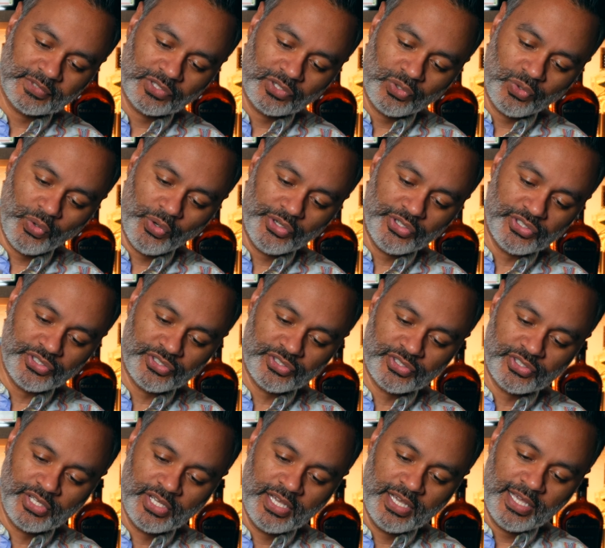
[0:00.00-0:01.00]

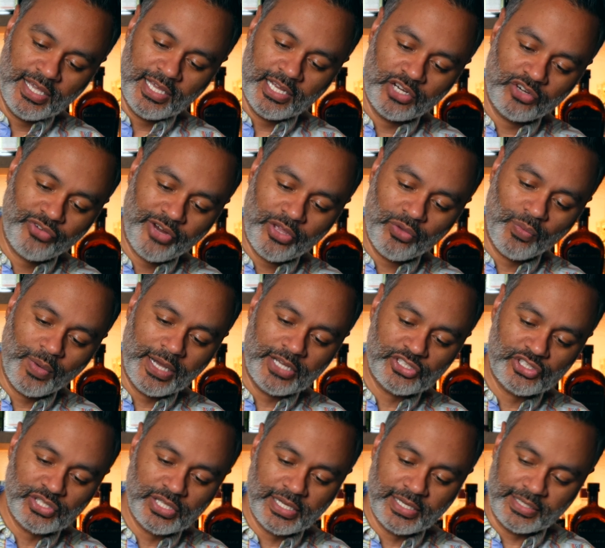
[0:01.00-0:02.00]
Gorgeous. And a great
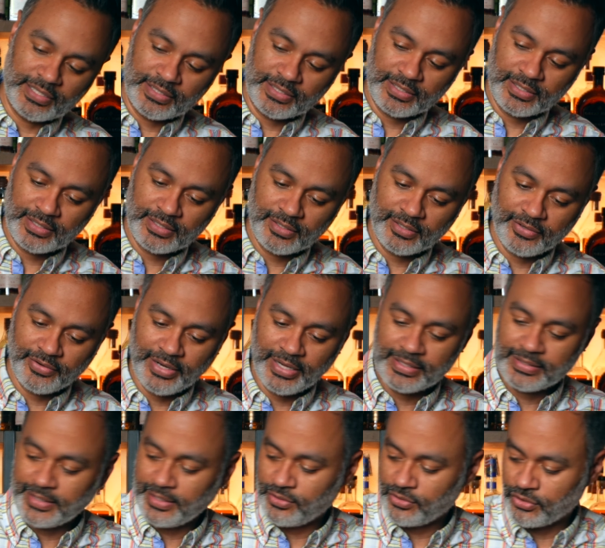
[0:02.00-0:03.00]
wash line. All
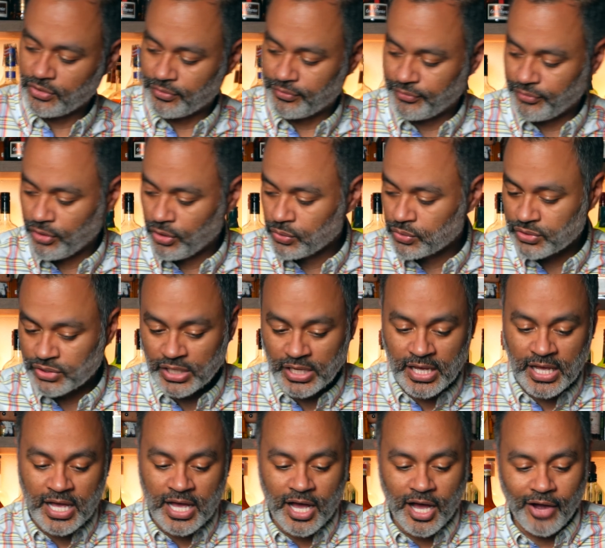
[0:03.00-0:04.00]
right, there you go, folks.
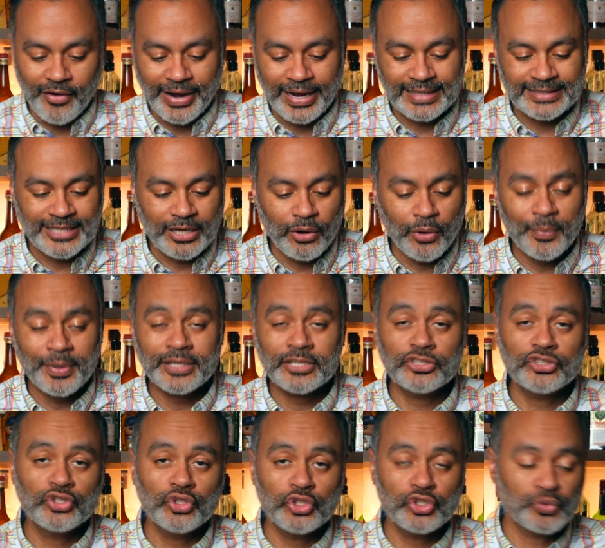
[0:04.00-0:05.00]
All right, then what we're gonna
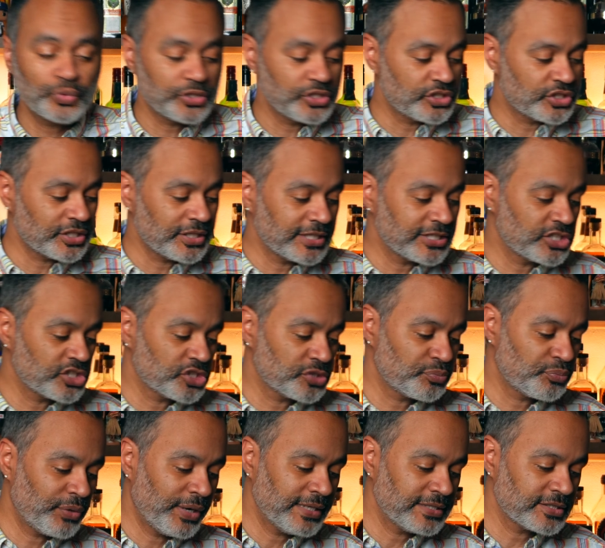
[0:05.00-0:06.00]
do is we're just gonna
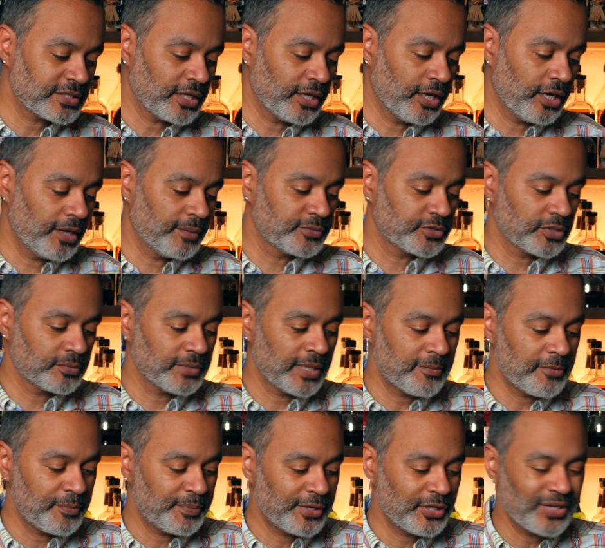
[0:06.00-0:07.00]
express some
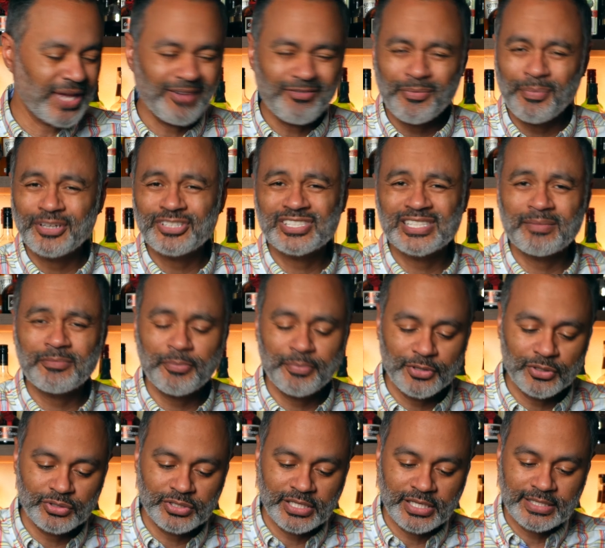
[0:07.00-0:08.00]
lemon peel. I have a bunch of lemon
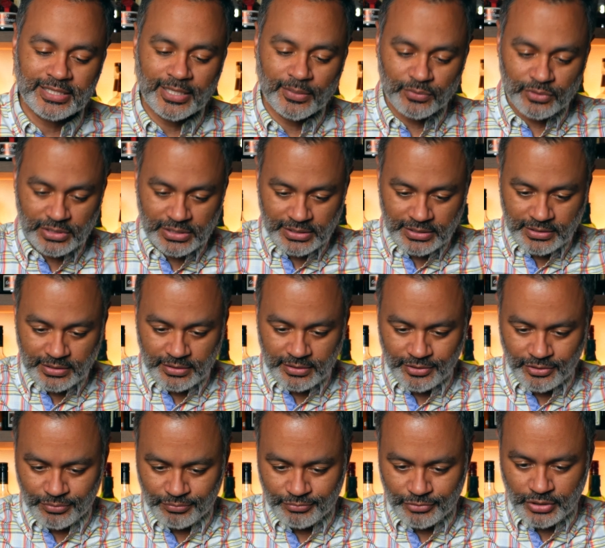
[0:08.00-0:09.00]
peels here because I
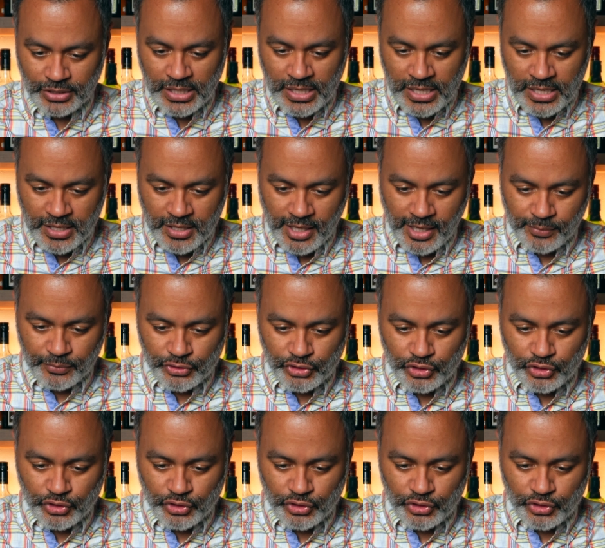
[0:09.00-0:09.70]
was